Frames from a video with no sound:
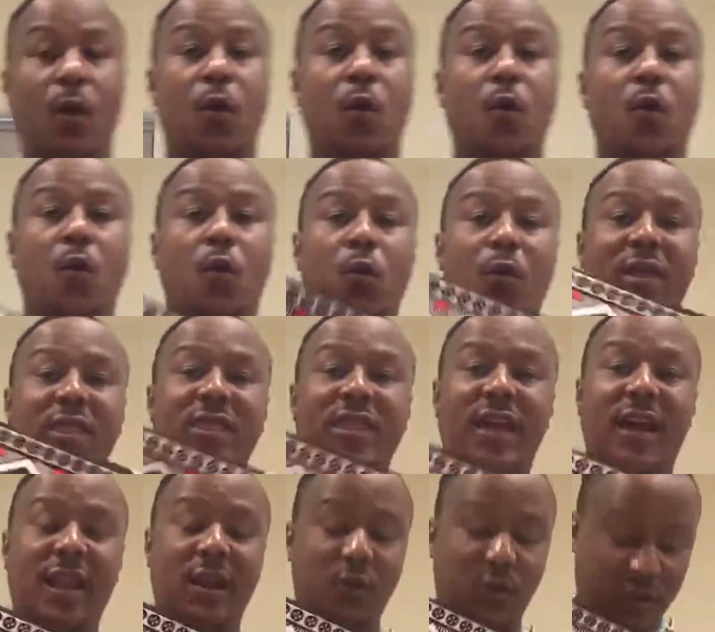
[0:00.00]
or when
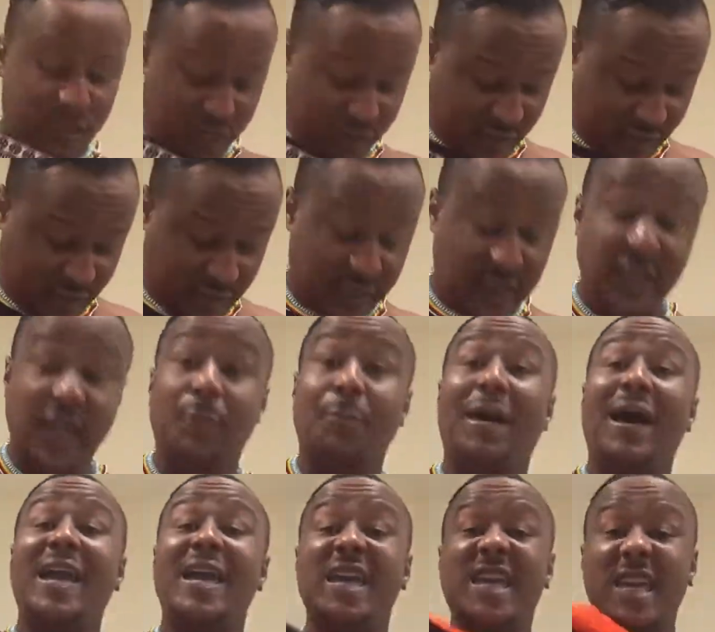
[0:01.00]
they are not sitting
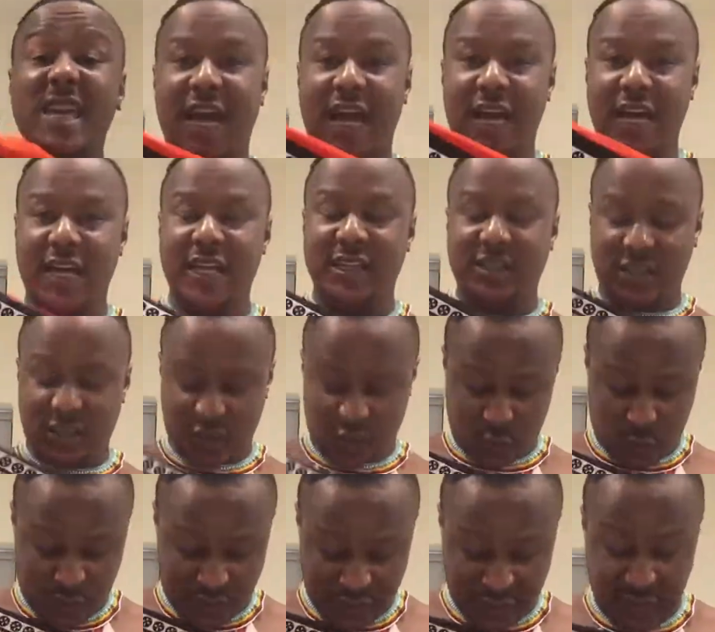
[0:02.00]
EMAHIYA in
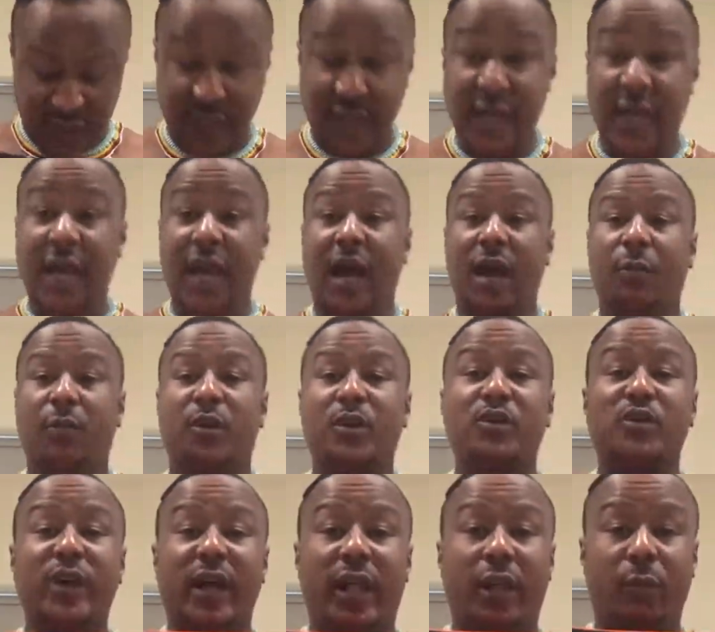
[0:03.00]
Swati. I'm going
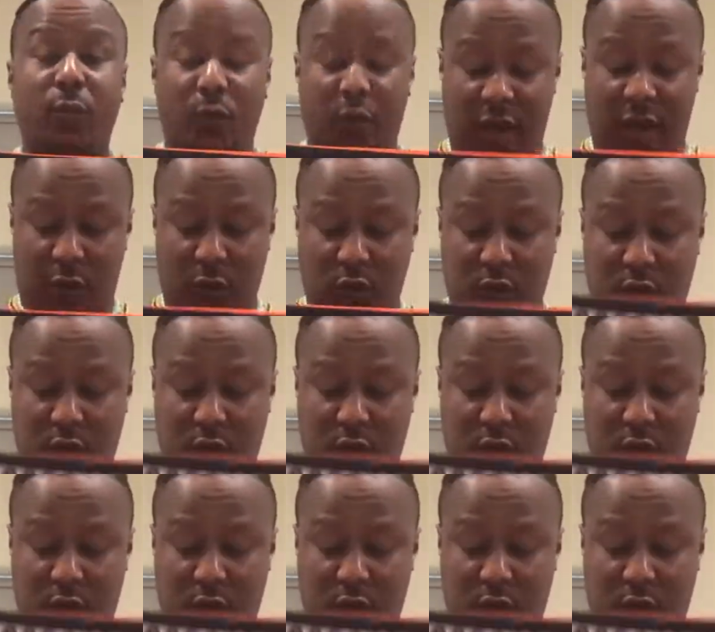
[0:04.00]
to help on how